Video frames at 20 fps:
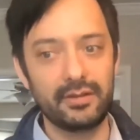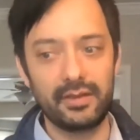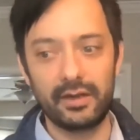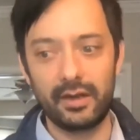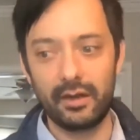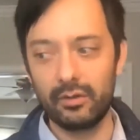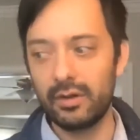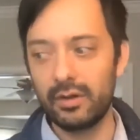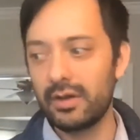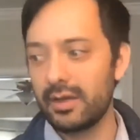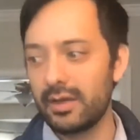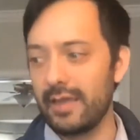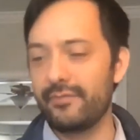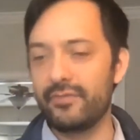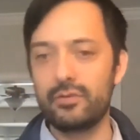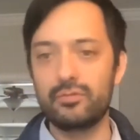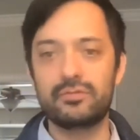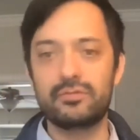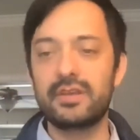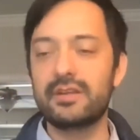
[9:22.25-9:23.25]
You know, if
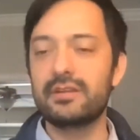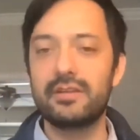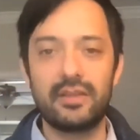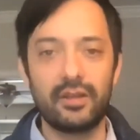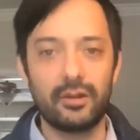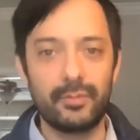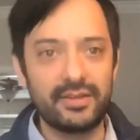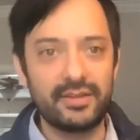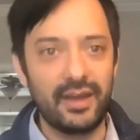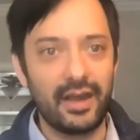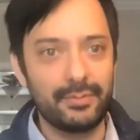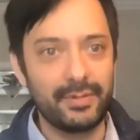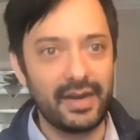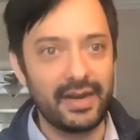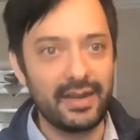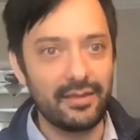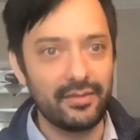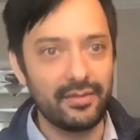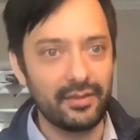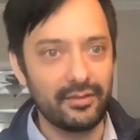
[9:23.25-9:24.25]
you didn't hear me talk about
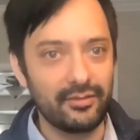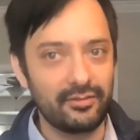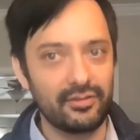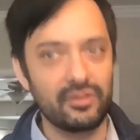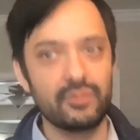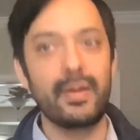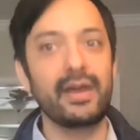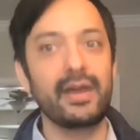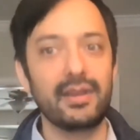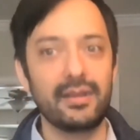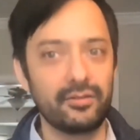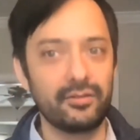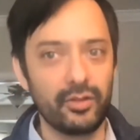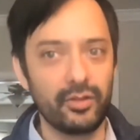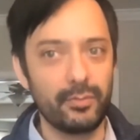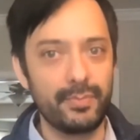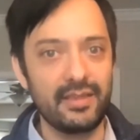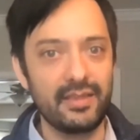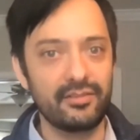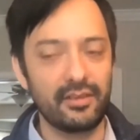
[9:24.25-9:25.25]
any of this, you might enjoy
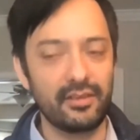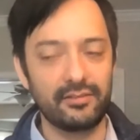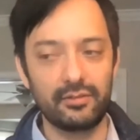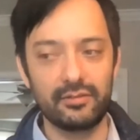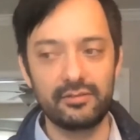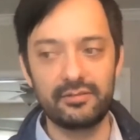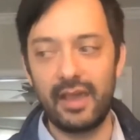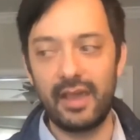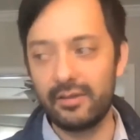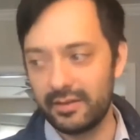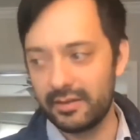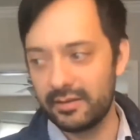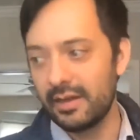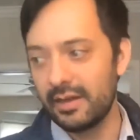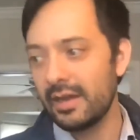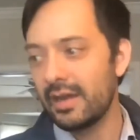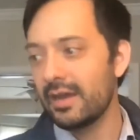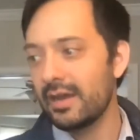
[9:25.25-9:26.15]
the piece as it sounded.